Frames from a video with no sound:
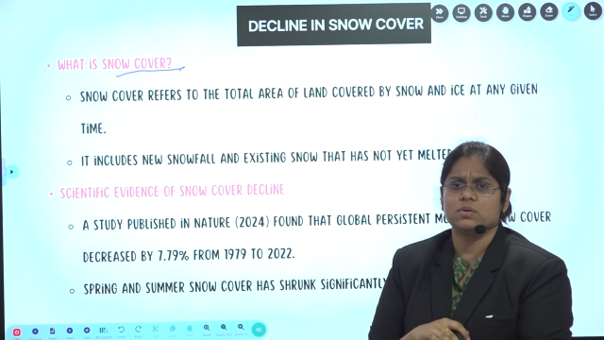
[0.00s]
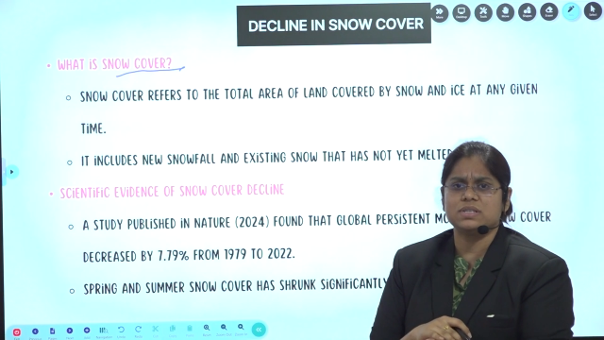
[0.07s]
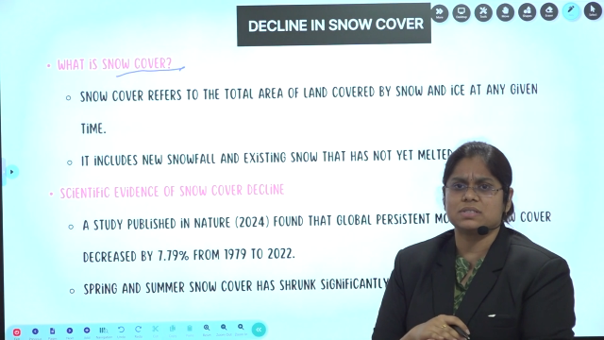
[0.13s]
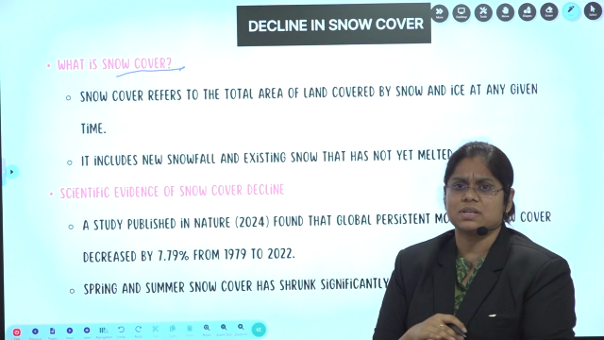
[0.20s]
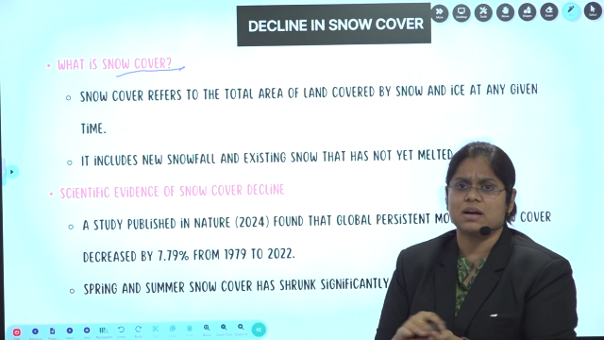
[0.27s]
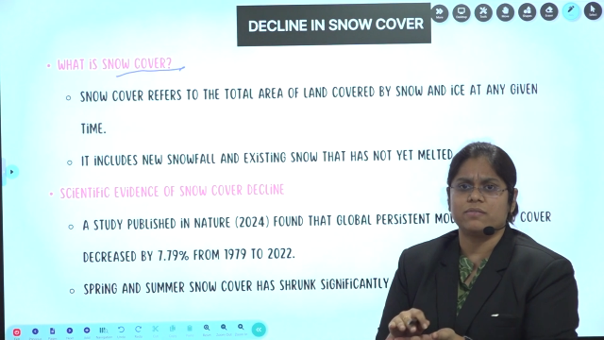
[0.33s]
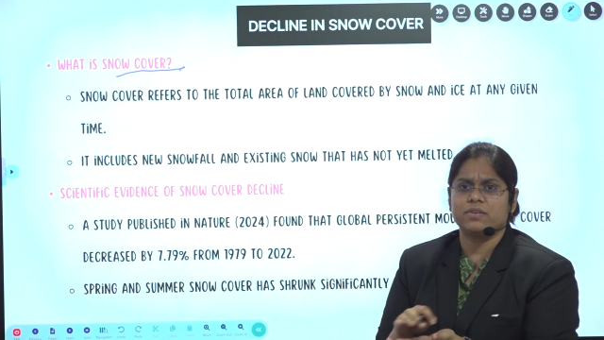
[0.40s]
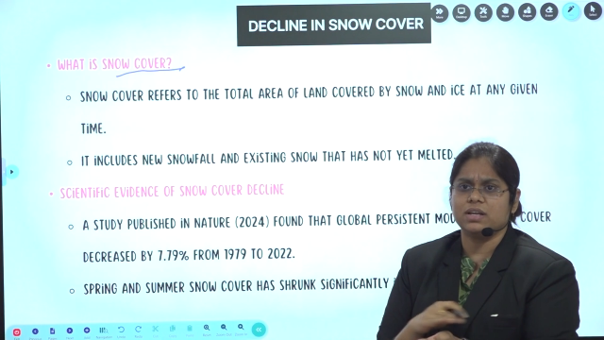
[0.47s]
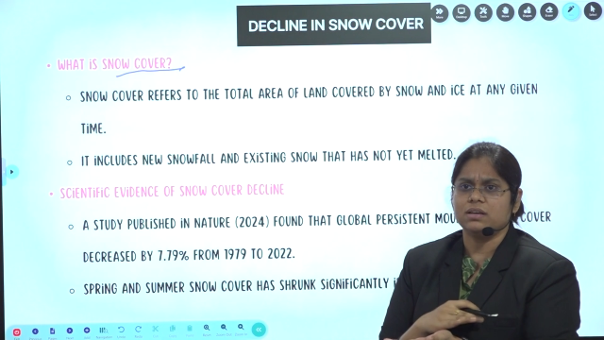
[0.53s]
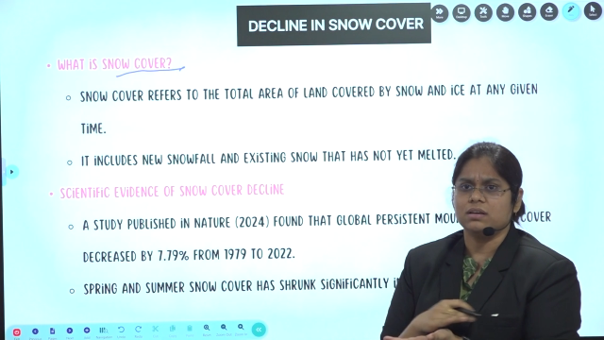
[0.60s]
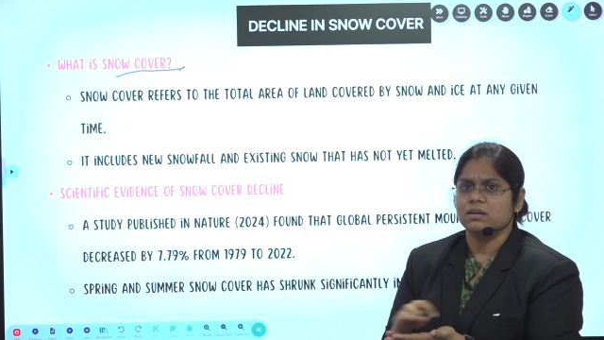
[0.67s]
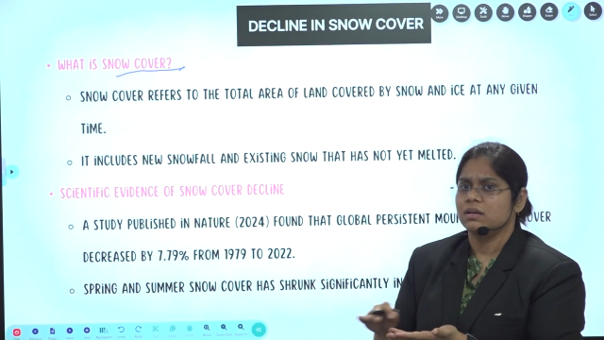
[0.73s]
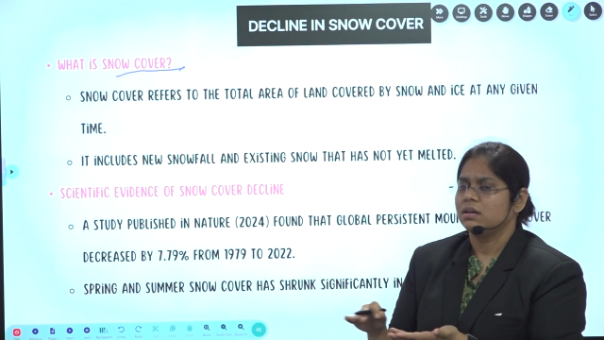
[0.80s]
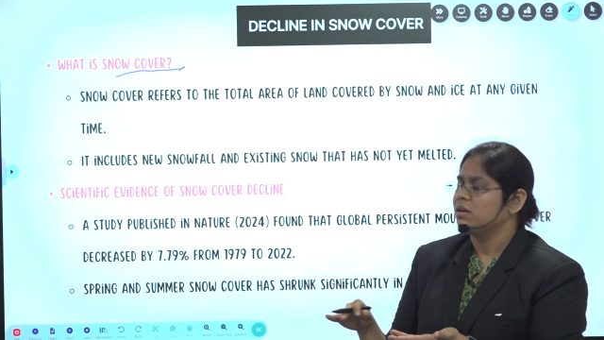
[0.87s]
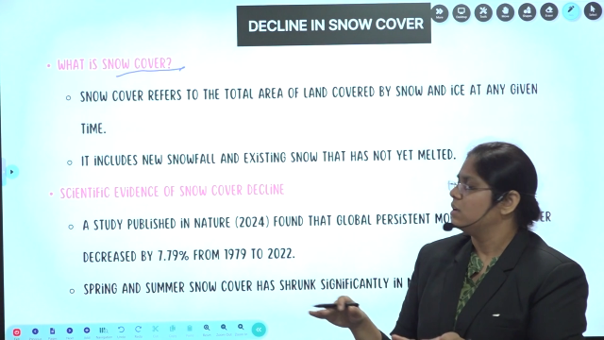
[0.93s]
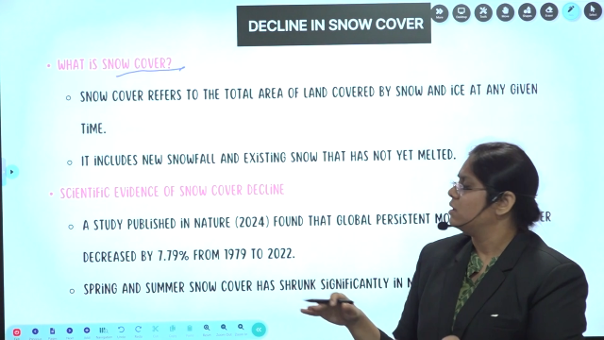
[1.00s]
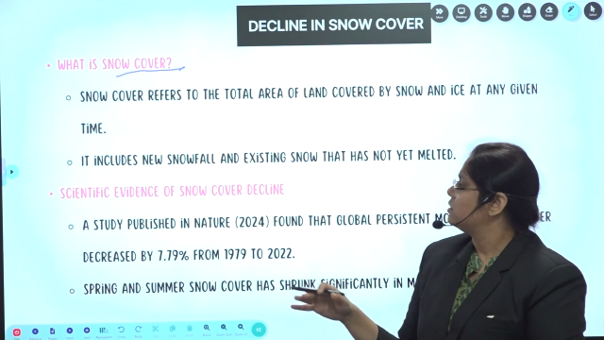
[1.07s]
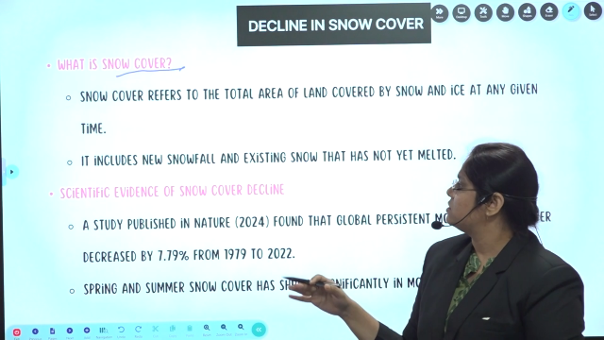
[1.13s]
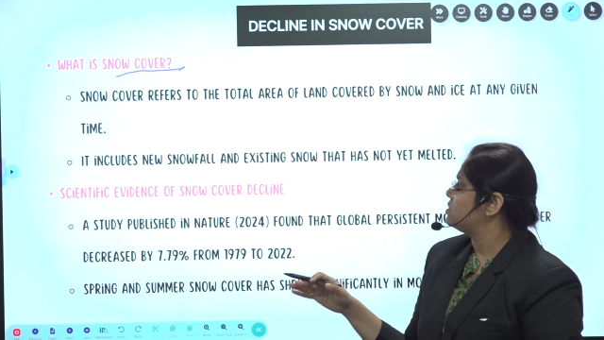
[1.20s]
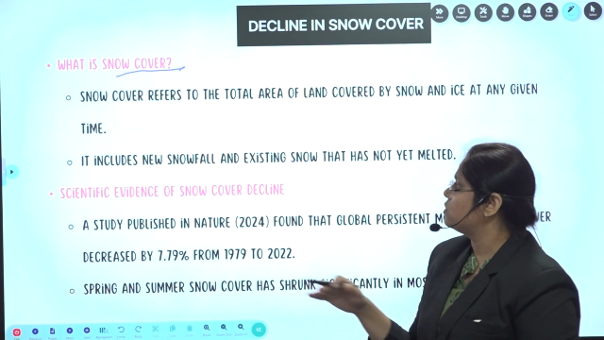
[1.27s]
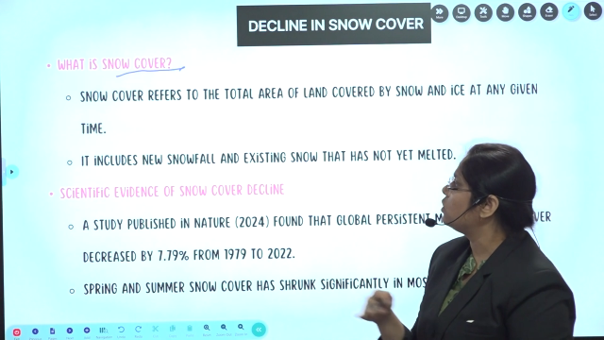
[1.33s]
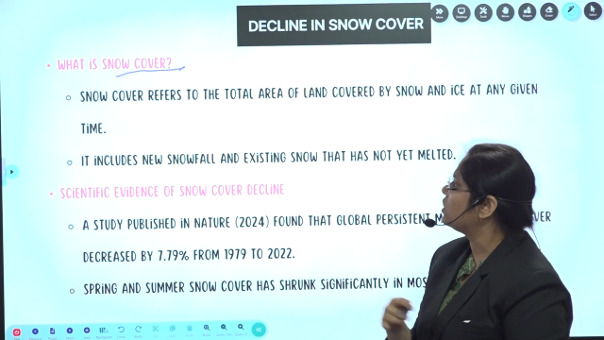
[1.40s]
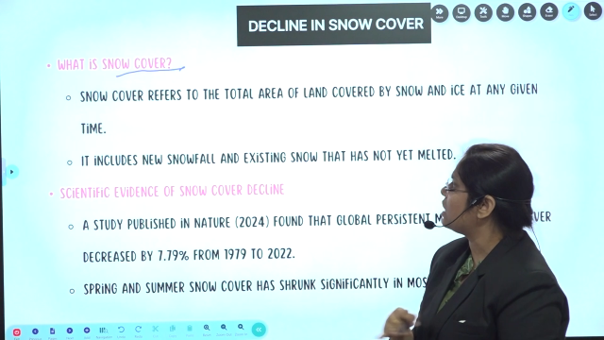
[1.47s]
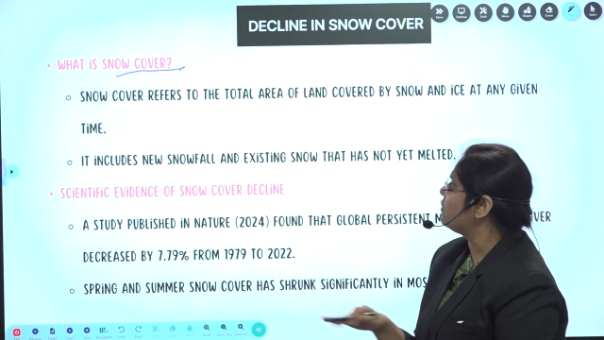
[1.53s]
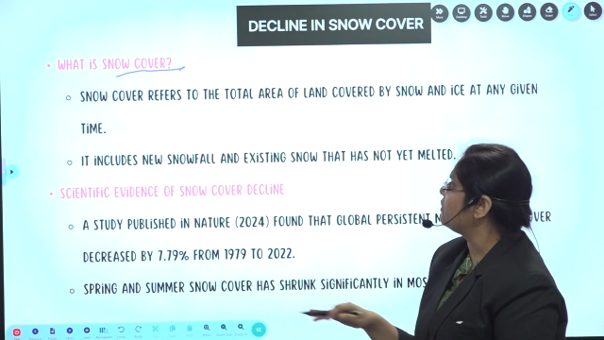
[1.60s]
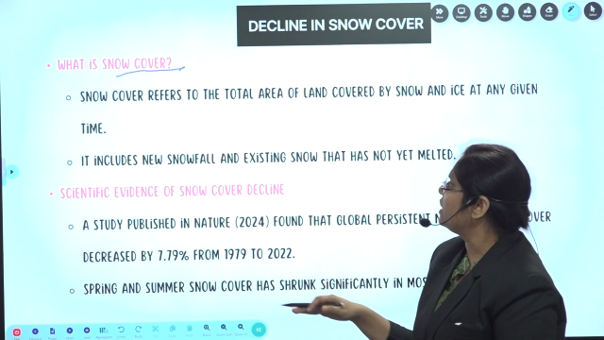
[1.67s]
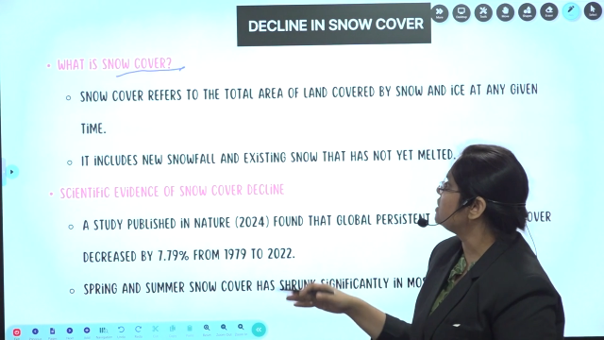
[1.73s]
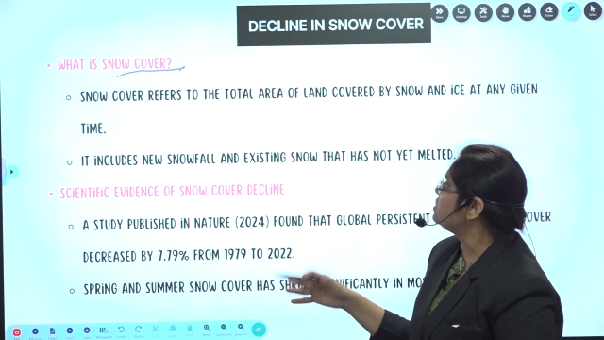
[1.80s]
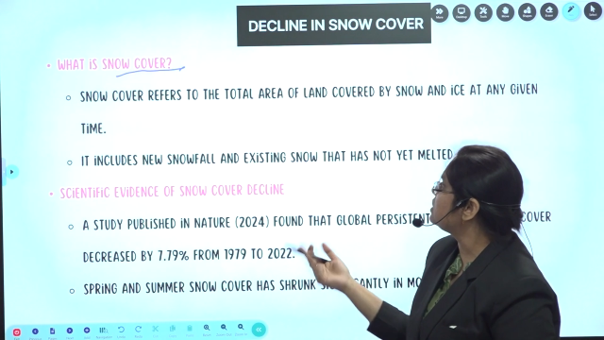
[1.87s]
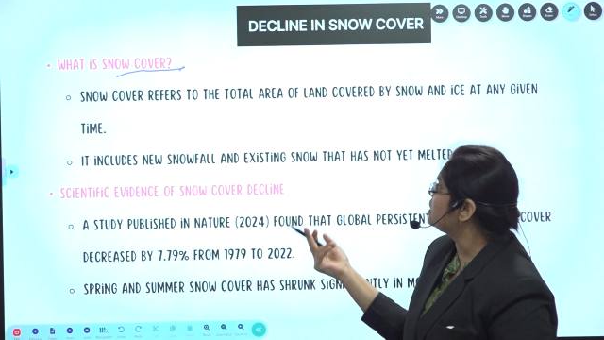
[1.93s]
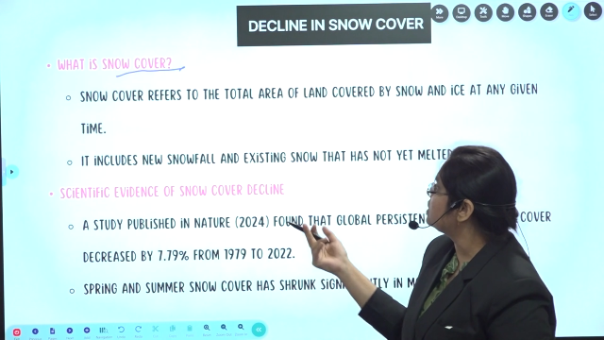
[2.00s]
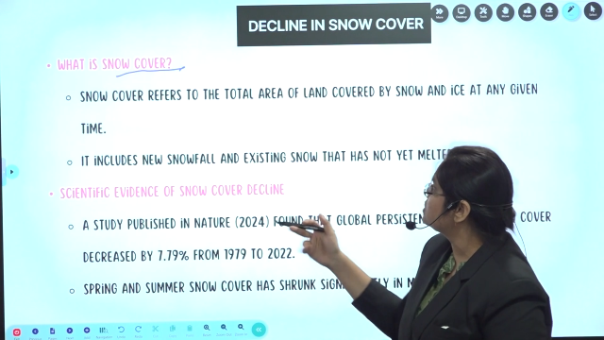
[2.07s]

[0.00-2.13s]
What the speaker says: is covering, snow coverage, that